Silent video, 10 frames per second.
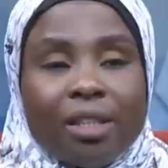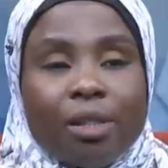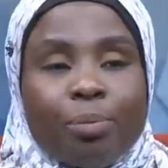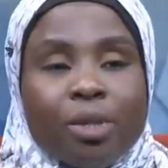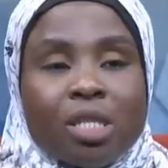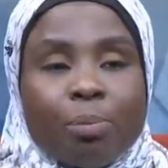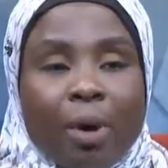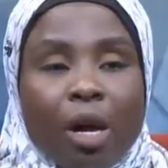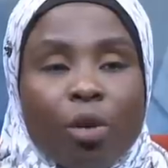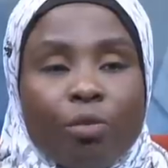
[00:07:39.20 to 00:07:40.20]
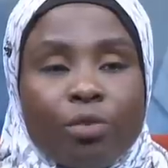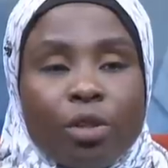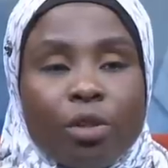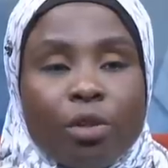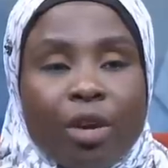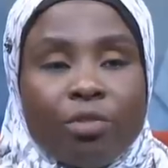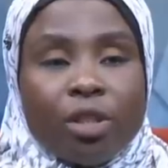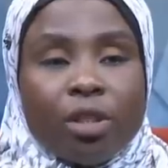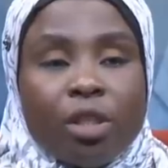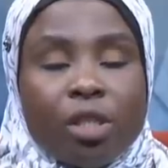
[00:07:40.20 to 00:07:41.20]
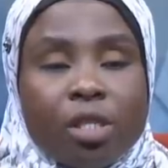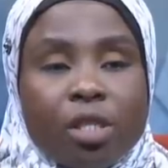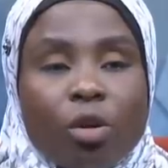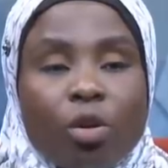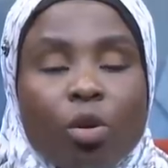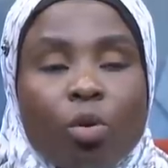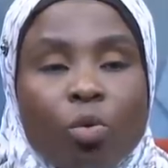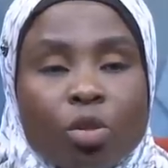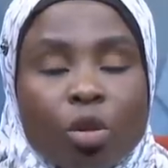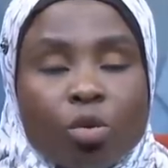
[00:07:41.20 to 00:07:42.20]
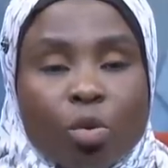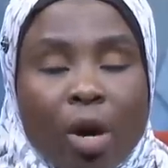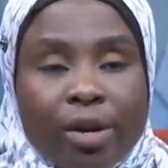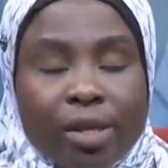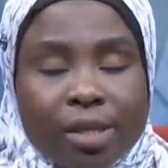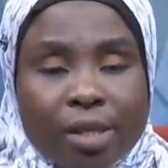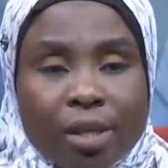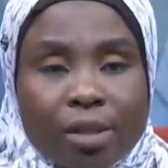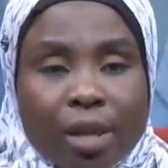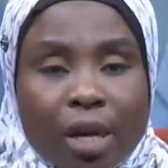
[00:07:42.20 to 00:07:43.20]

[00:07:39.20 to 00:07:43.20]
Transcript: the principal of the FGC Oyo was also arrested.